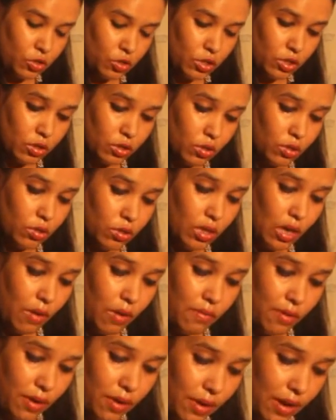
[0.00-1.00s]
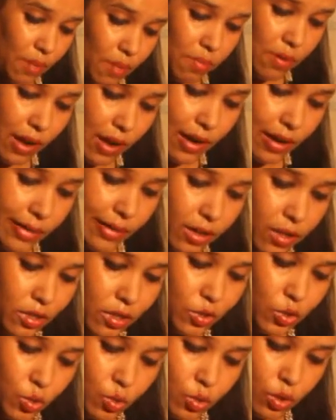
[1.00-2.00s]
Just going to cover it up and let it
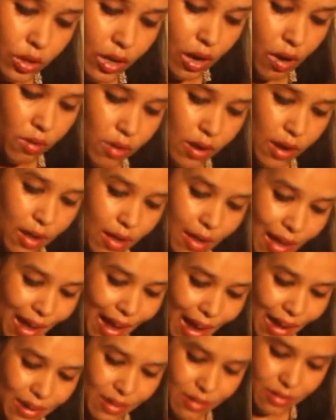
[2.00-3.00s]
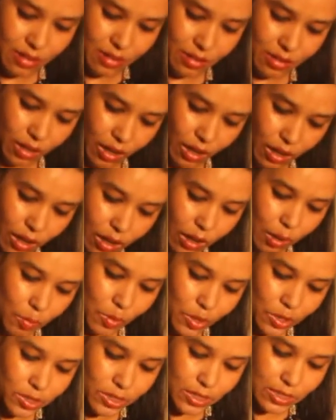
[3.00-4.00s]
just cool down and
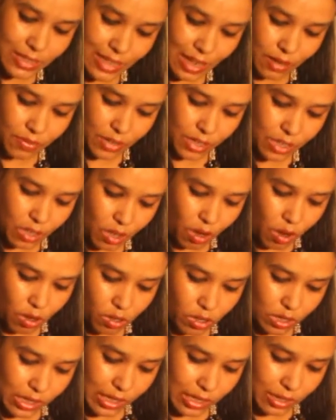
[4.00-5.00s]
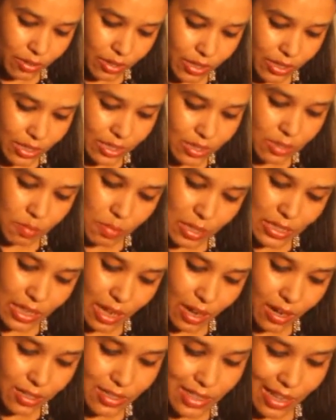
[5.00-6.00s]
immerse itself in all the ingredients, the
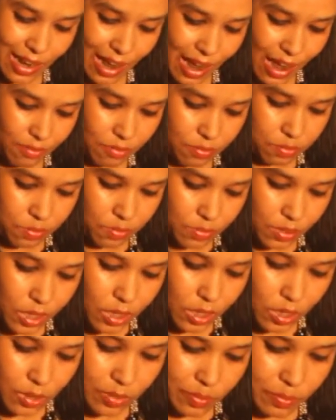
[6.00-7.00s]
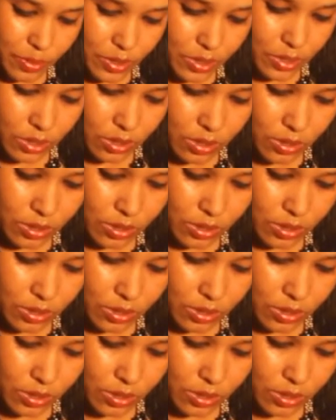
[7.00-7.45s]
masalas that I have got.